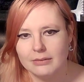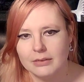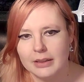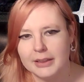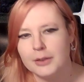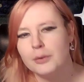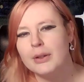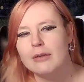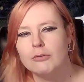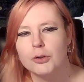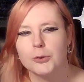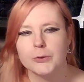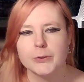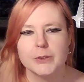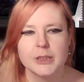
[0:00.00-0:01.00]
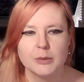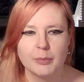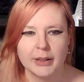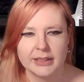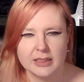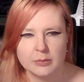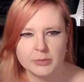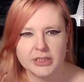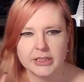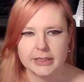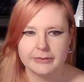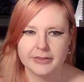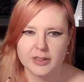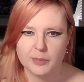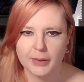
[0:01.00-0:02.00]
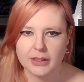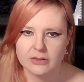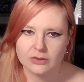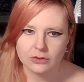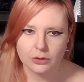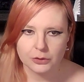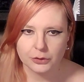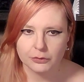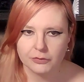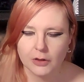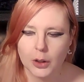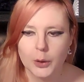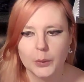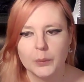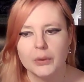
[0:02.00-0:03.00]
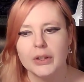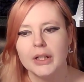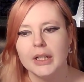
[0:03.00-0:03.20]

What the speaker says: recruited by this mysterious person on your phone